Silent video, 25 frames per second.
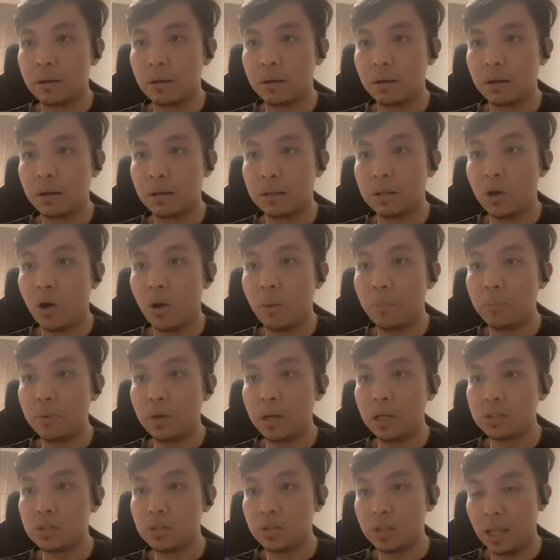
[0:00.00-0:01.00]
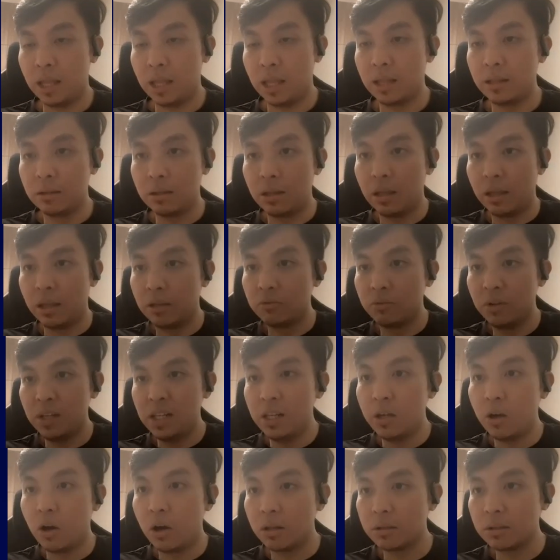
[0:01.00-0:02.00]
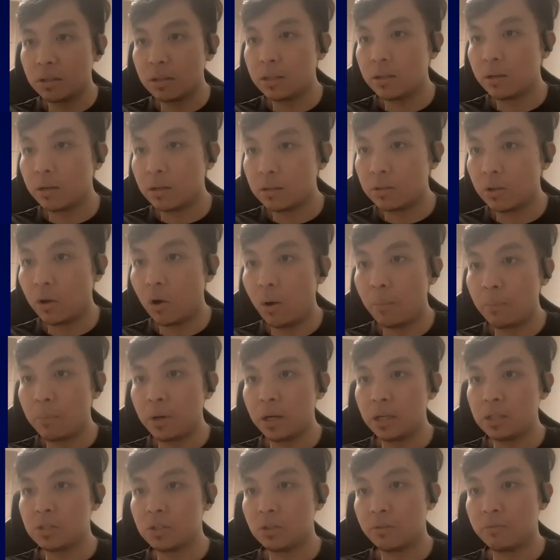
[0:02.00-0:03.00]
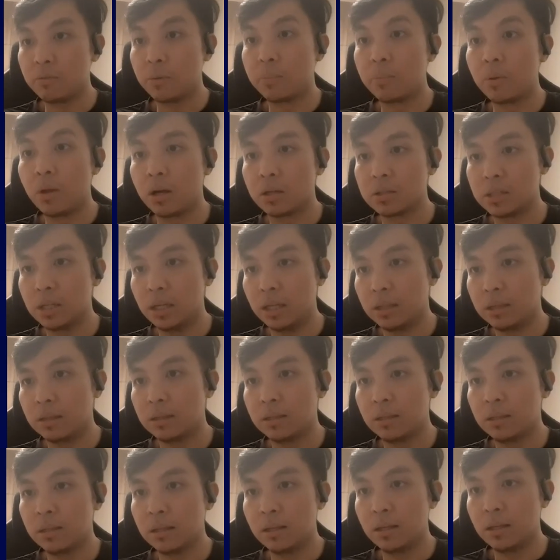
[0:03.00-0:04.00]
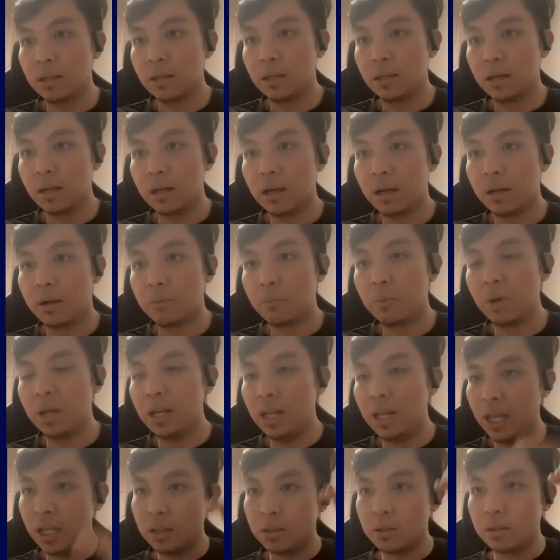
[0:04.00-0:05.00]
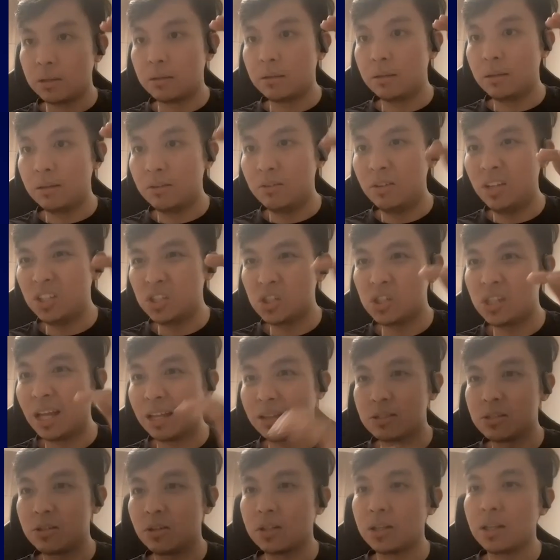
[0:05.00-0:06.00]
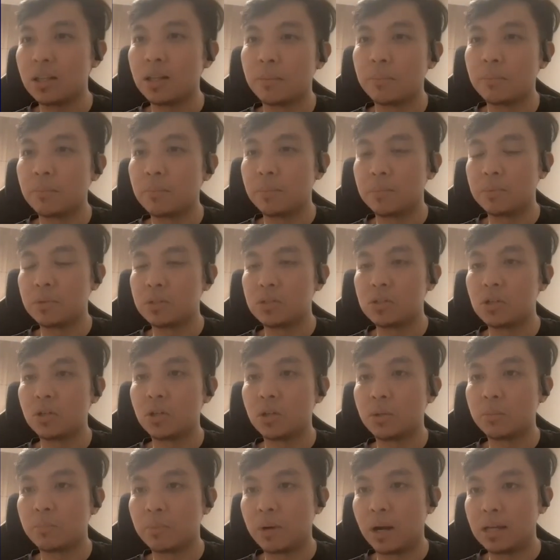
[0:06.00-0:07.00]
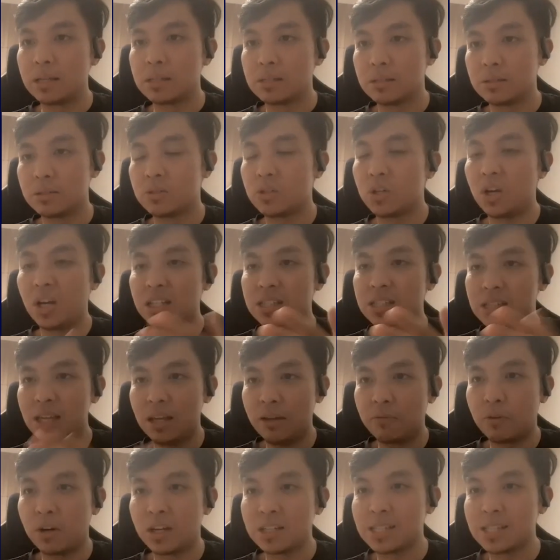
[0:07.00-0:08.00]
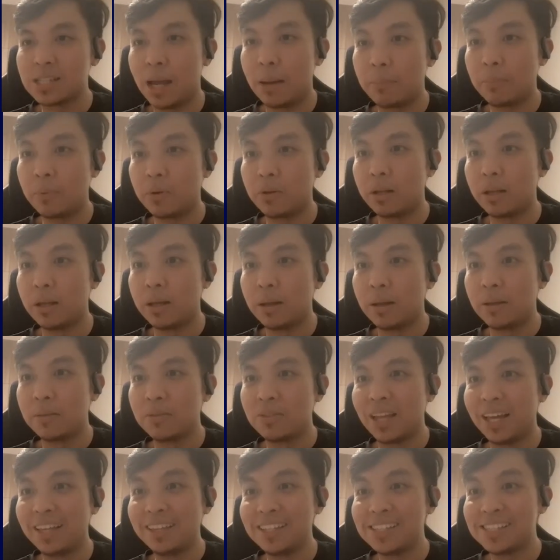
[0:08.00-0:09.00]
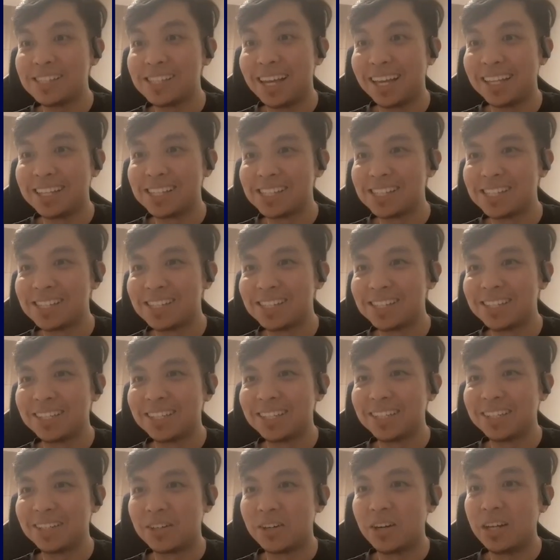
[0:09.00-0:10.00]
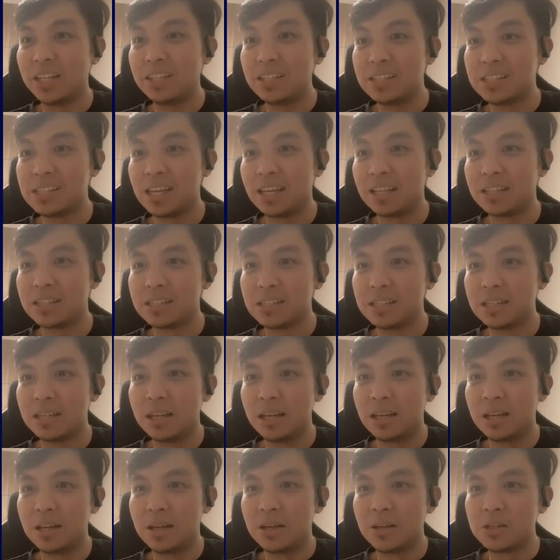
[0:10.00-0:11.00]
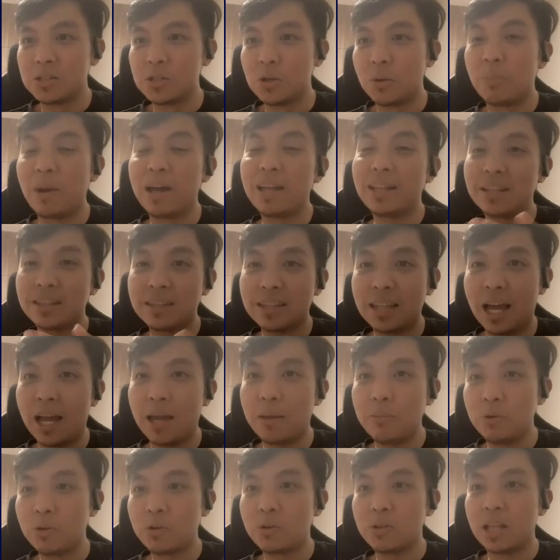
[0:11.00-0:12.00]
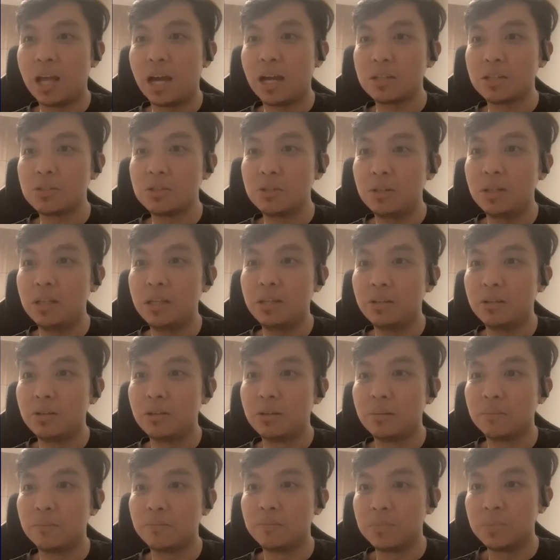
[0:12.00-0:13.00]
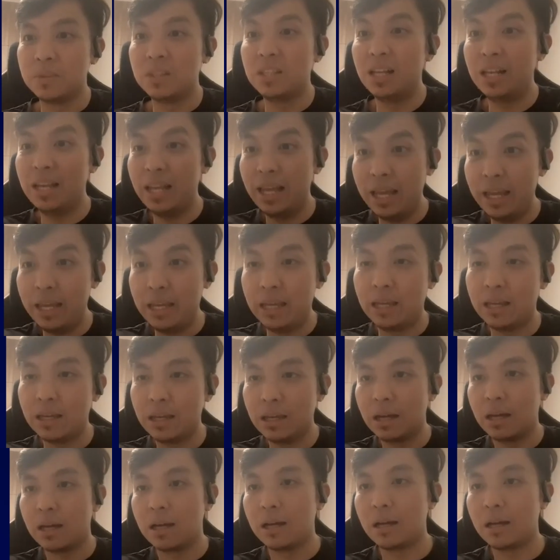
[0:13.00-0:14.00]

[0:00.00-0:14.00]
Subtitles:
the operation, and really halted the operation of the blockchain when it reached that certain price. So let's say, for example, 90 cents or 80 cents. So by that time, you could actually, you know, delay